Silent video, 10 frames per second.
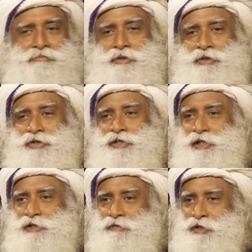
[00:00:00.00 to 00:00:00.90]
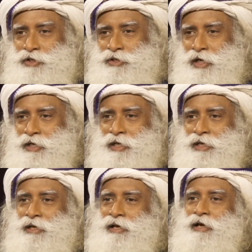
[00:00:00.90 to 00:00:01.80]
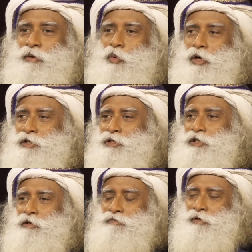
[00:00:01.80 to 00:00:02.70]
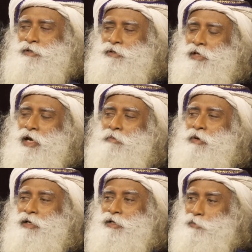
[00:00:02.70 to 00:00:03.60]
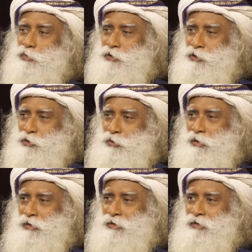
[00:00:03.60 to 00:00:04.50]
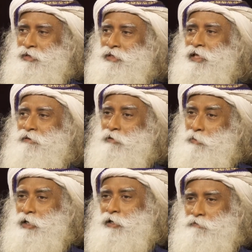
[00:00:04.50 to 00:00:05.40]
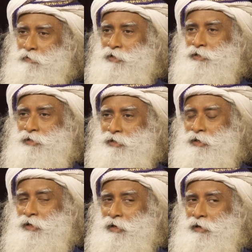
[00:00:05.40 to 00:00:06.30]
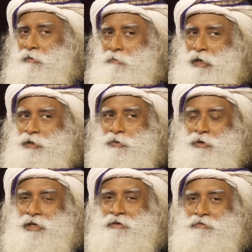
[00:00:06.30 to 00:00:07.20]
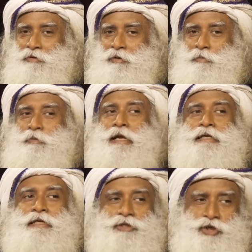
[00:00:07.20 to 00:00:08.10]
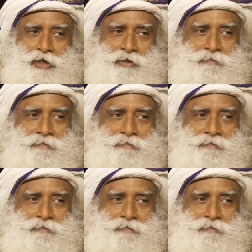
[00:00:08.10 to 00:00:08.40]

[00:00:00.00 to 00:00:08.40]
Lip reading: results for the study. What is the difference? I'm 100% sure there will be a difference, but only if you're practicing.